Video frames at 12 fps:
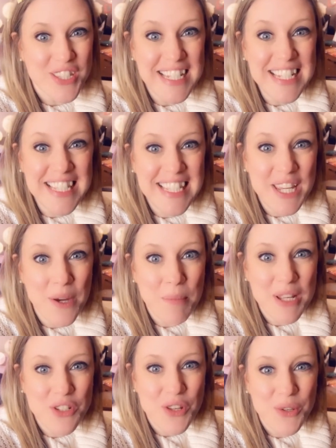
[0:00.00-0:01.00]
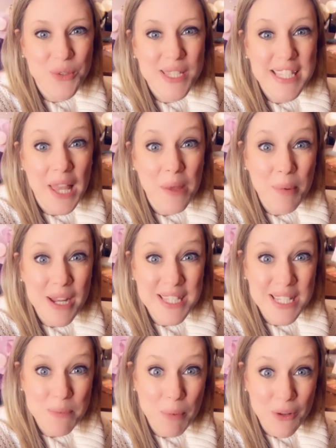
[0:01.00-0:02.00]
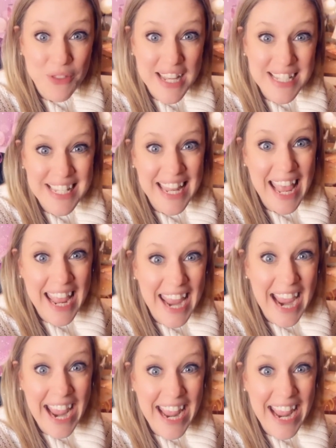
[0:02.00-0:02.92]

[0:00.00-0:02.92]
Sincere Mitchell, who celebrates his birthday today.